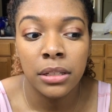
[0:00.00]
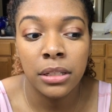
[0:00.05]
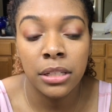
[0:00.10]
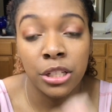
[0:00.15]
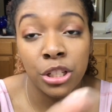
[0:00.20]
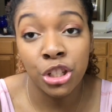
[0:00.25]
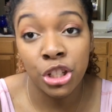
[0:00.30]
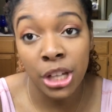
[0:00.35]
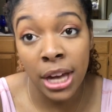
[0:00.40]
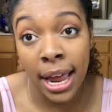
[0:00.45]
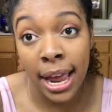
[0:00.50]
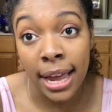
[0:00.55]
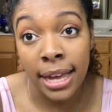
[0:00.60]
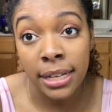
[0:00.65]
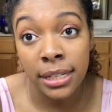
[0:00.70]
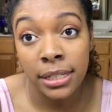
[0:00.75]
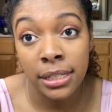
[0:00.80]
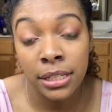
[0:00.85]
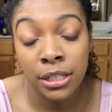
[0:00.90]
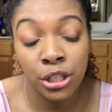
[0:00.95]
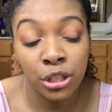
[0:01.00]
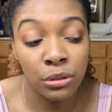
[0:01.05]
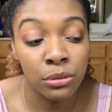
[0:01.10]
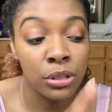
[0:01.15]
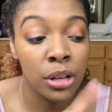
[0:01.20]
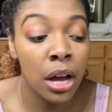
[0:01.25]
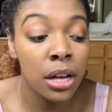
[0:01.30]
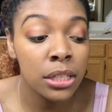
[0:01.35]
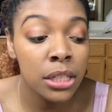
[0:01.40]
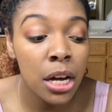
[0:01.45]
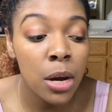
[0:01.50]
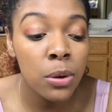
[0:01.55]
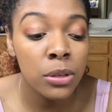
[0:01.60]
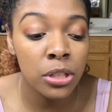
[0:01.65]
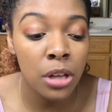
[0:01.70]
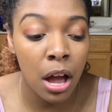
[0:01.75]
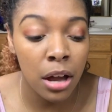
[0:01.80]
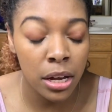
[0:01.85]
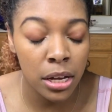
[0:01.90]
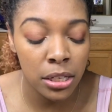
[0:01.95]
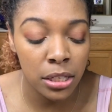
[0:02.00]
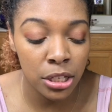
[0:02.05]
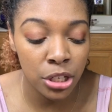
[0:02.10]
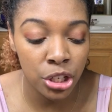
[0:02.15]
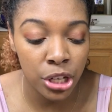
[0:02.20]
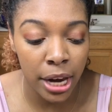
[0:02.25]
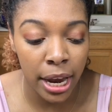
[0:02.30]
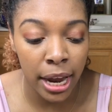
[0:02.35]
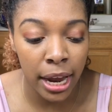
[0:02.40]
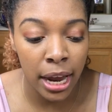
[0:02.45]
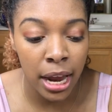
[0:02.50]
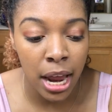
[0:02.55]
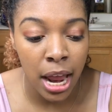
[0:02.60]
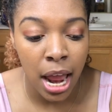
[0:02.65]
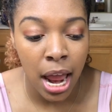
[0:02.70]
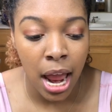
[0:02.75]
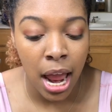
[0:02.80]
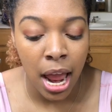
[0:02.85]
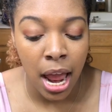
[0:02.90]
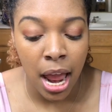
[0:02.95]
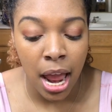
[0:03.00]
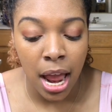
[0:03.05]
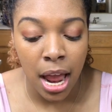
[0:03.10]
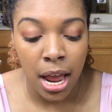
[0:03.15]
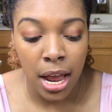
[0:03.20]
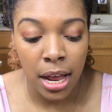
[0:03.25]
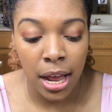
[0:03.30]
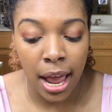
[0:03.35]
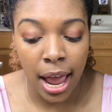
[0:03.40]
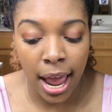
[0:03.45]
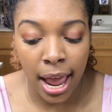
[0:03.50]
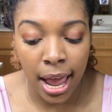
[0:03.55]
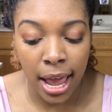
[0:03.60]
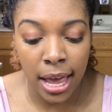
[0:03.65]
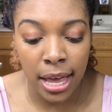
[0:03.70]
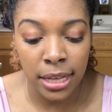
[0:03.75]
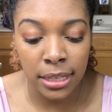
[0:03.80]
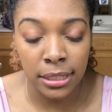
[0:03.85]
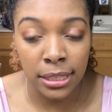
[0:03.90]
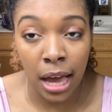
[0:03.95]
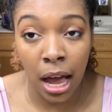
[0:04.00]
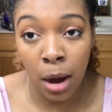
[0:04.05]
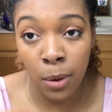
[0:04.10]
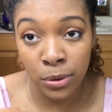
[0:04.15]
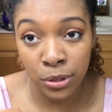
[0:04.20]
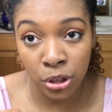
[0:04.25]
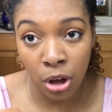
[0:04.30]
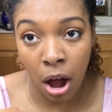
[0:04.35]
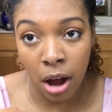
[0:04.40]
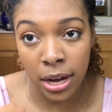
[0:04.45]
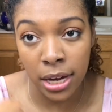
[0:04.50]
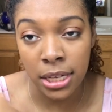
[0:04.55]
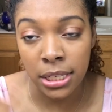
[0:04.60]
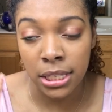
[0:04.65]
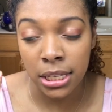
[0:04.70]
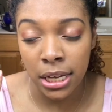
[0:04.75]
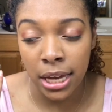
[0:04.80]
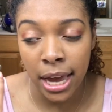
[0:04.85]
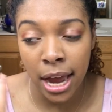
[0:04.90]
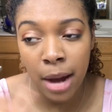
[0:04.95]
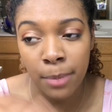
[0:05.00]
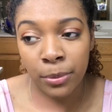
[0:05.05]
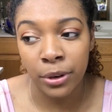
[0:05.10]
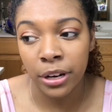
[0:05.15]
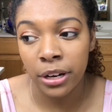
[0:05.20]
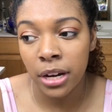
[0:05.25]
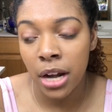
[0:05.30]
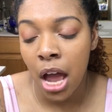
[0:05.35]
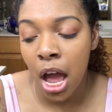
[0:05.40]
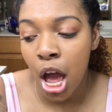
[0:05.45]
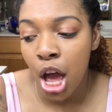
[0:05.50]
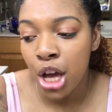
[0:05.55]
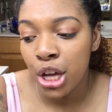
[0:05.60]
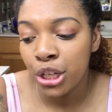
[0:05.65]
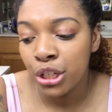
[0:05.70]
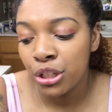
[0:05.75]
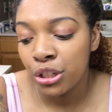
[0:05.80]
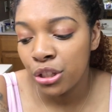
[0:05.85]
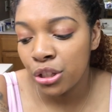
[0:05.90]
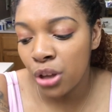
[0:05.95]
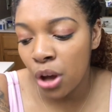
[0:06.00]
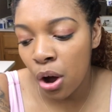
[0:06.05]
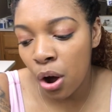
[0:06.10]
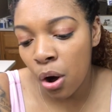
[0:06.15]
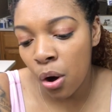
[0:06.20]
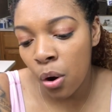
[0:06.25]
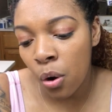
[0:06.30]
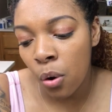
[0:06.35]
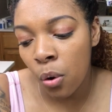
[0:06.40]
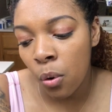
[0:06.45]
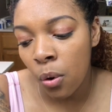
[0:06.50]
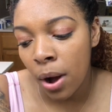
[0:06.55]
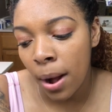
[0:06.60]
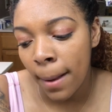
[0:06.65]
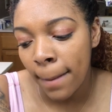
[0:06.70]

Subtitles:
Jay. So Dontel was talking to Jay, and I was talking to Cameron. So